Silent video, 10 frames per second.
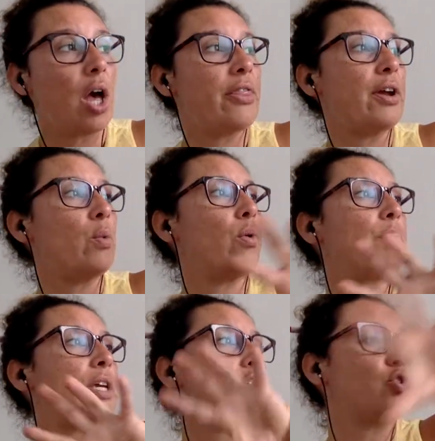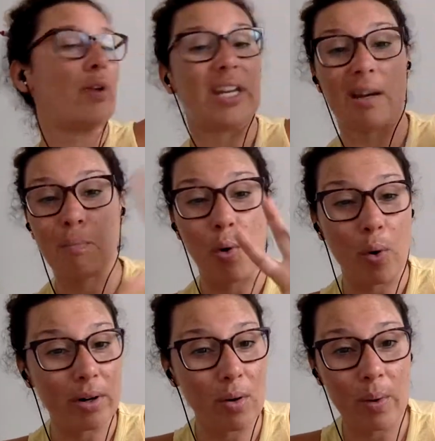There will be a training
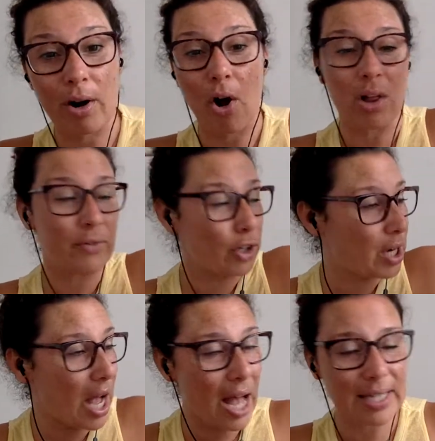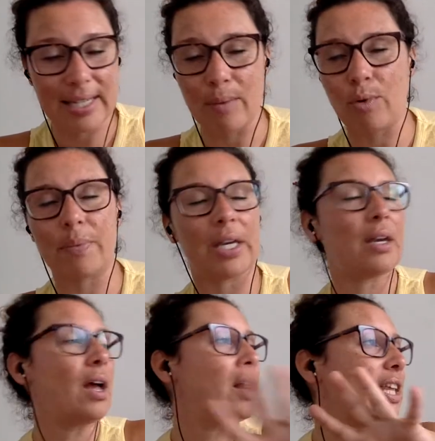portal where all of your content will
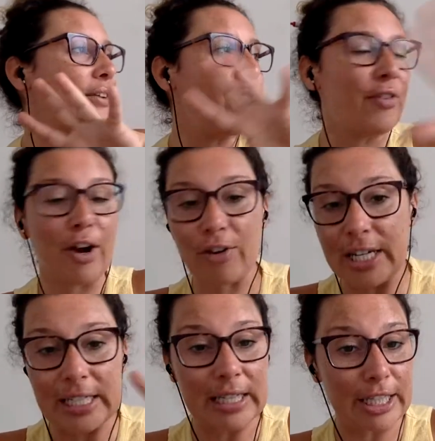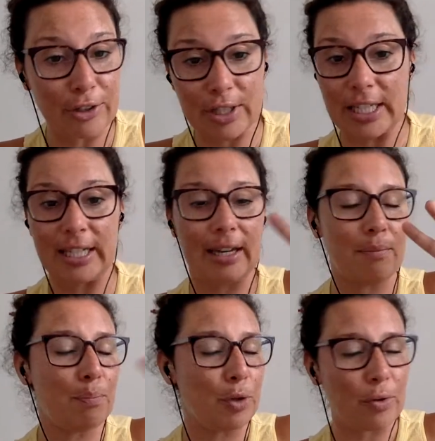be like very clearly
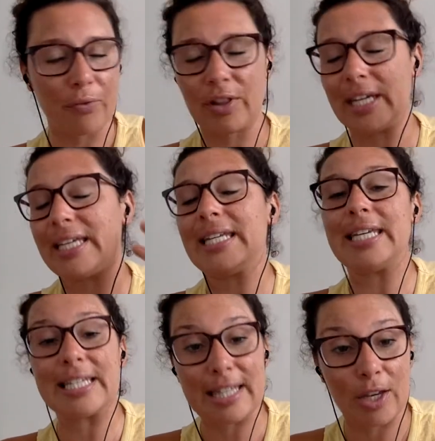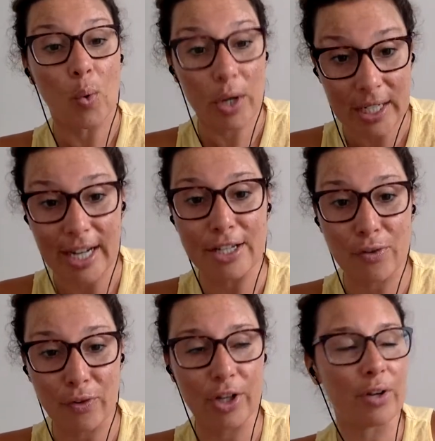and beautifully and easily
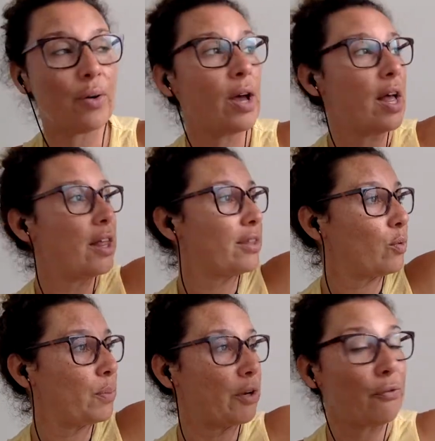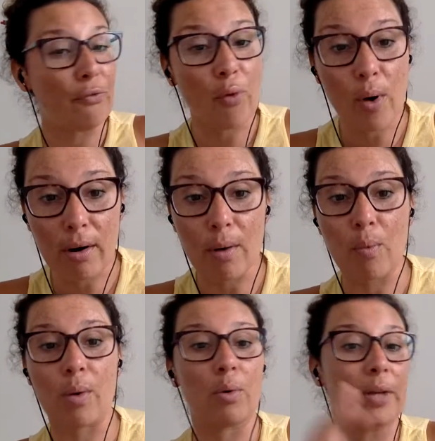organized for you. There will be a forum
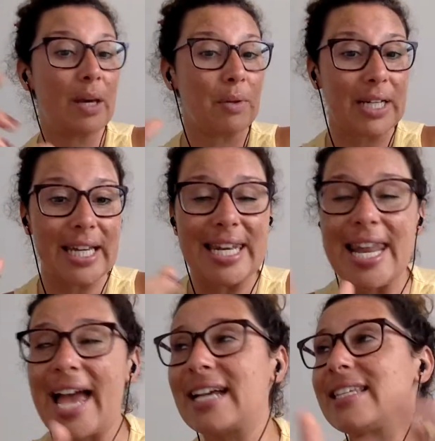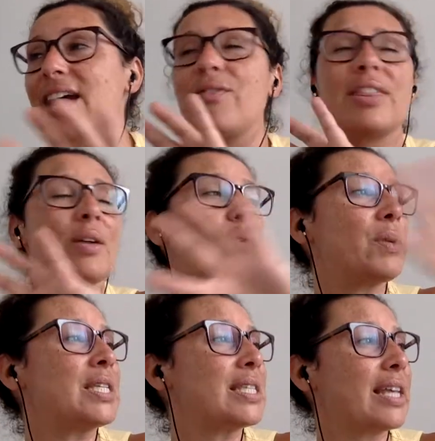where we'll be able to connect. Everything will
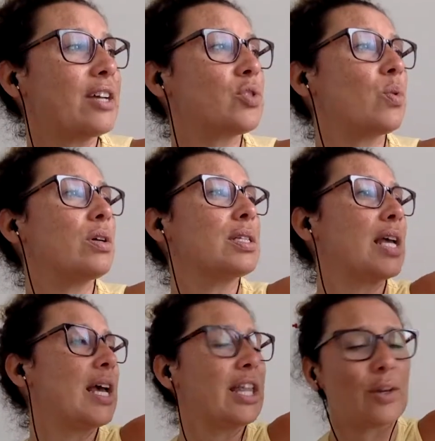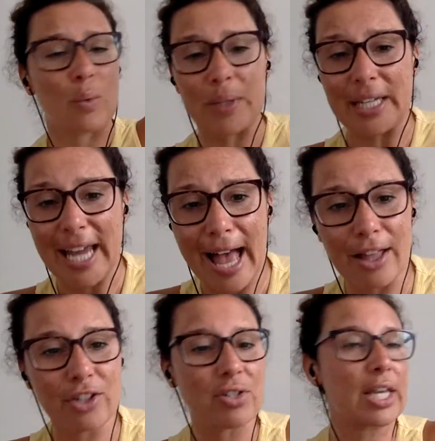be scheduled. There will be
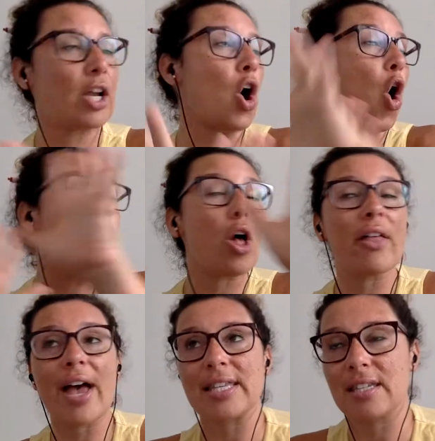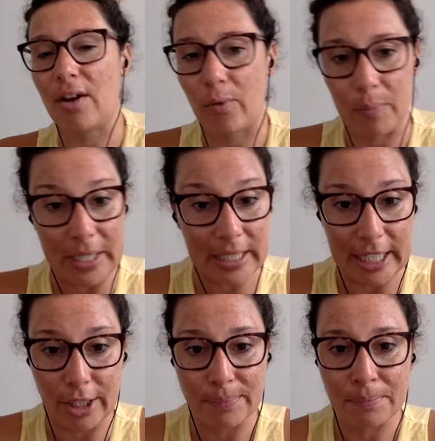calendars, like all of that stuff will be
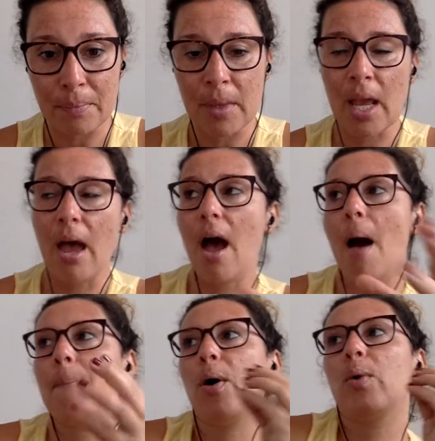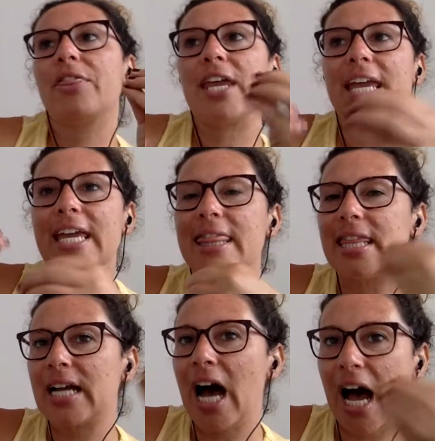clear. But within
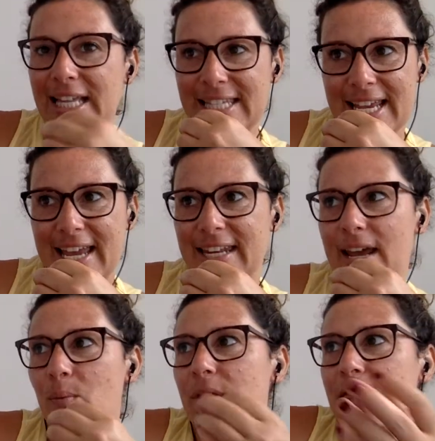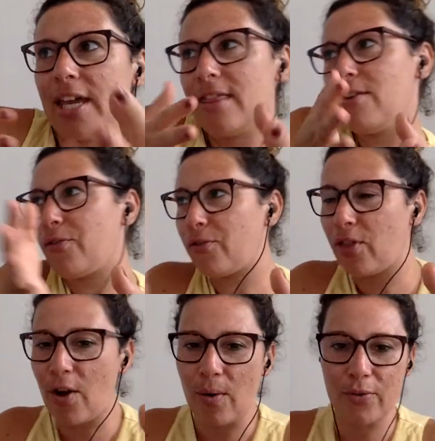the content and within the
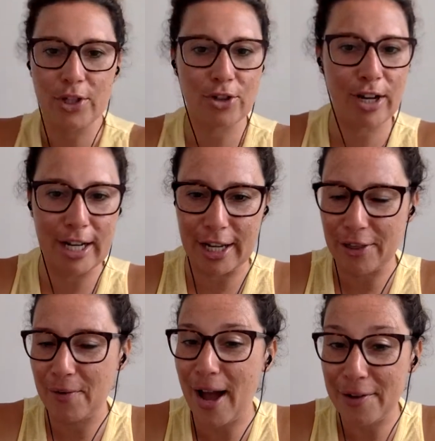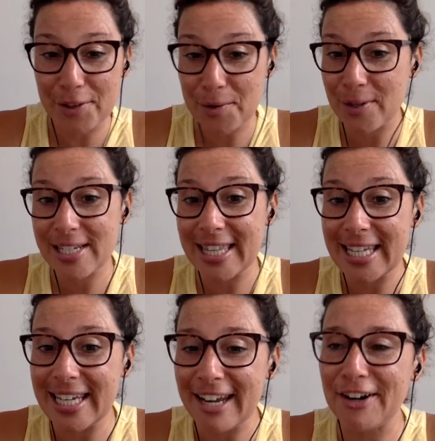flow of the training throughout the course of the
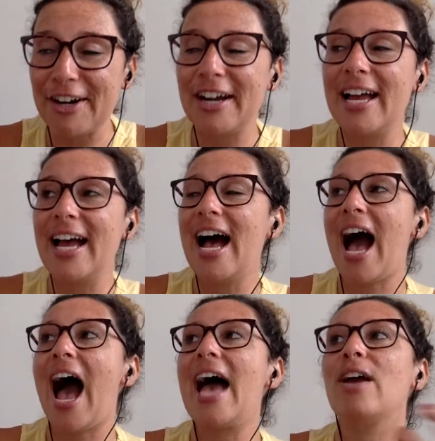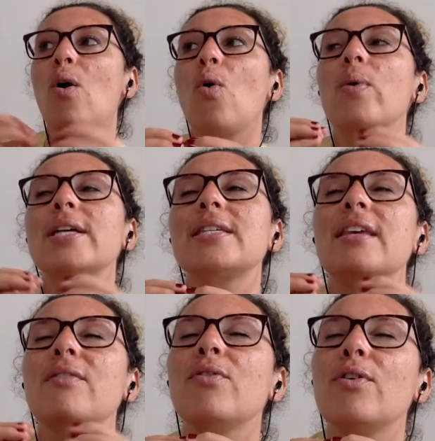year, I always
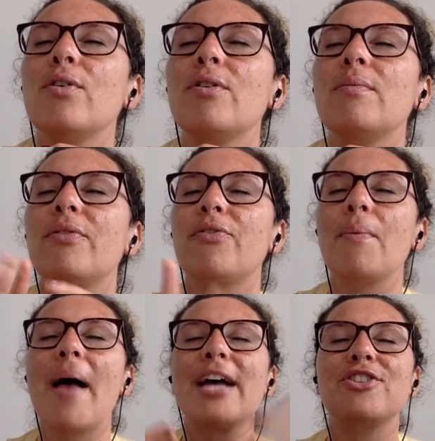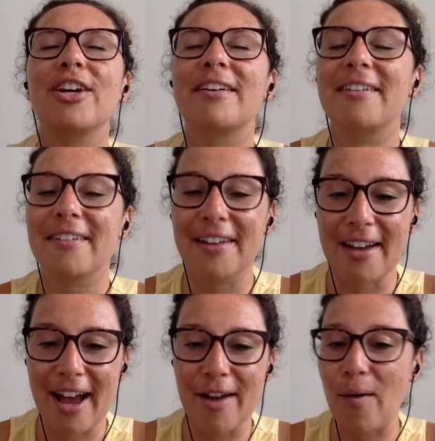leave room for magic.
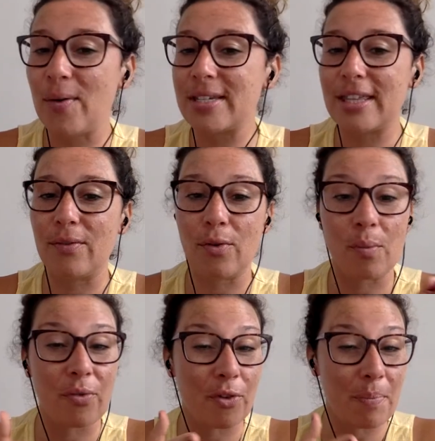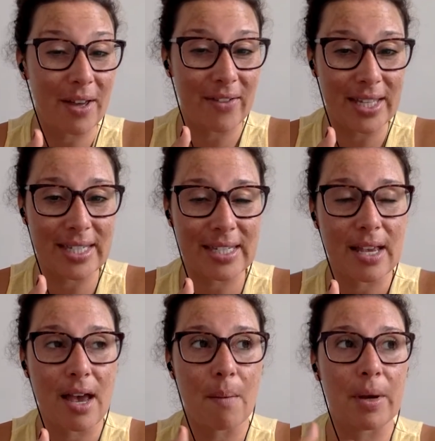I always leave room for pivots
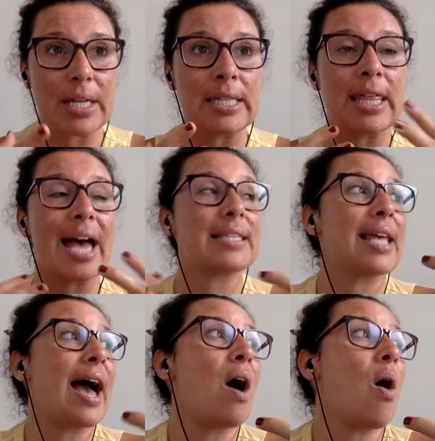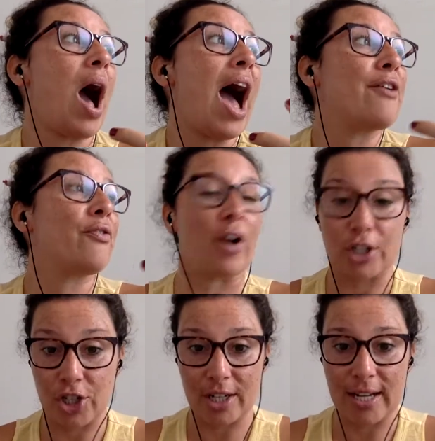because that's how I
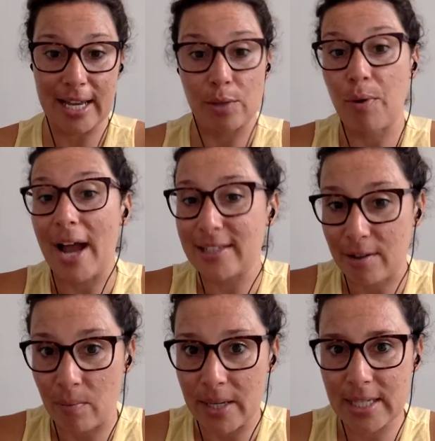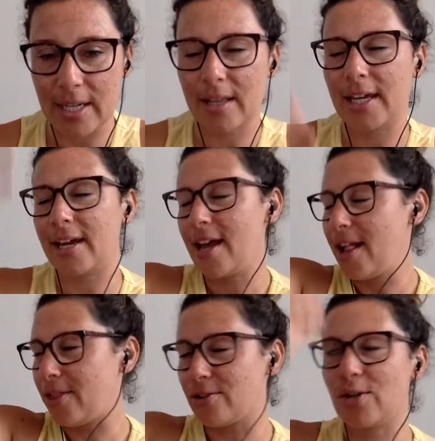function as a practical mystic. Like
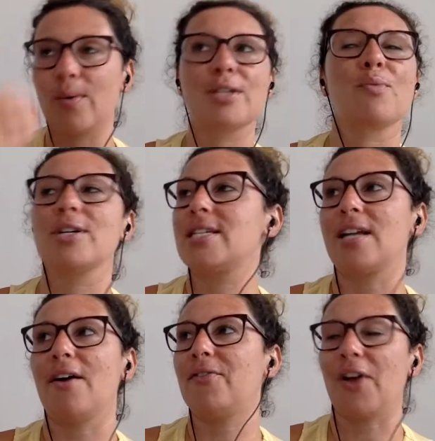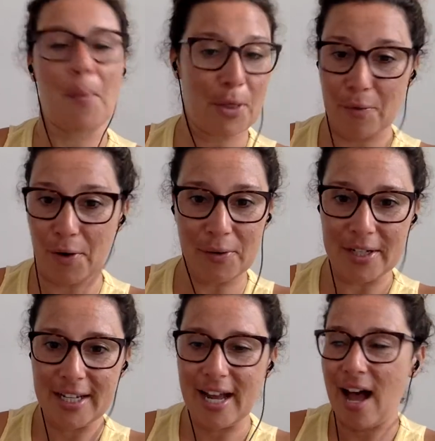there's always more stuff coming through.
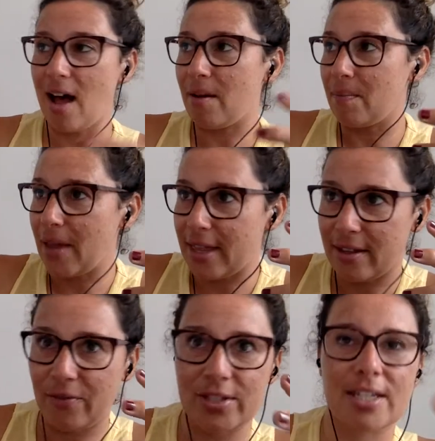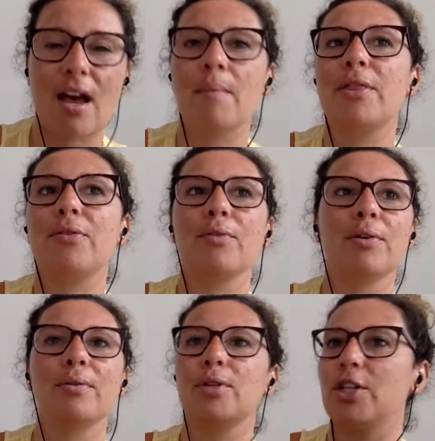And if it's coming
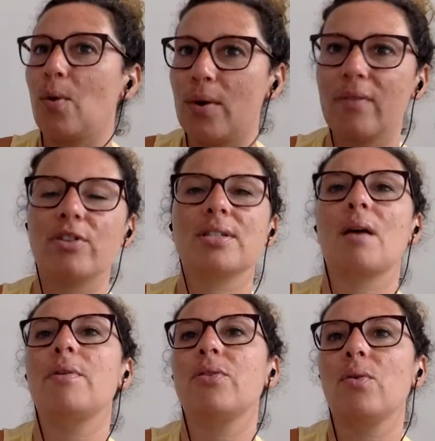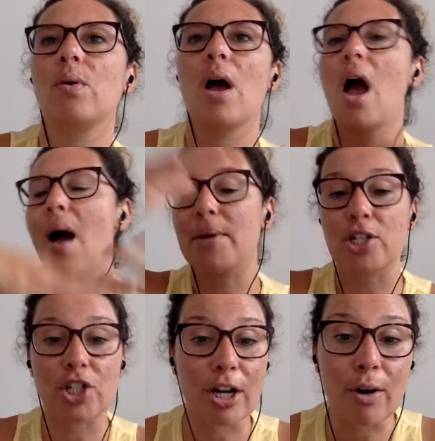through, whenever it's coming through, I'm going to
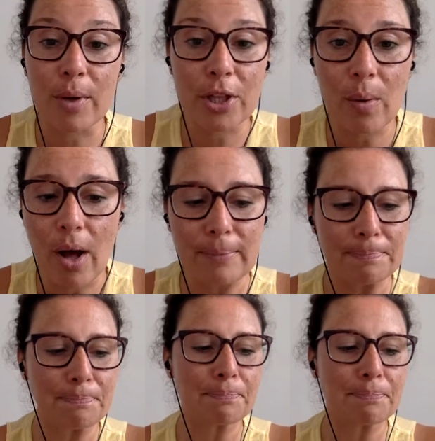share it with you all.